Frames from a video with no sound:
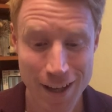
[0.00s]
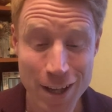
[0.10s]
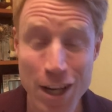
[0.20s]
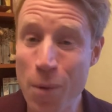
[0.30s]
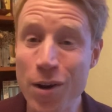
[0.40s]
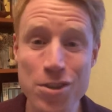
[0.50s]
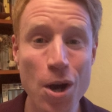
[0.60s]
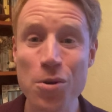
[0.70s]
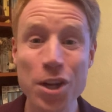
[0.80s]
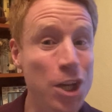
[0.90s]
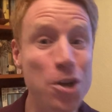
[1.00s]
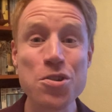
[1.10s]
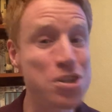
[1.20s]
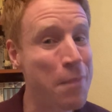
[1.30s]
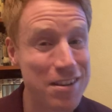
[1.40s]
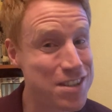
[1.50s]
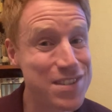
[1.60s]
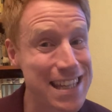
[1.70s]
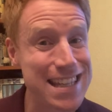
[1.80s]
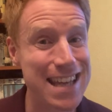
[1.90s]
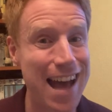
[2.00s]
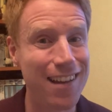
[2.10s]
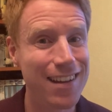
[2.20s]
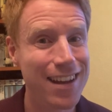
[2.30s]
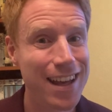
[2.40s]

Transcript: You know, we're not told huge amounts of detail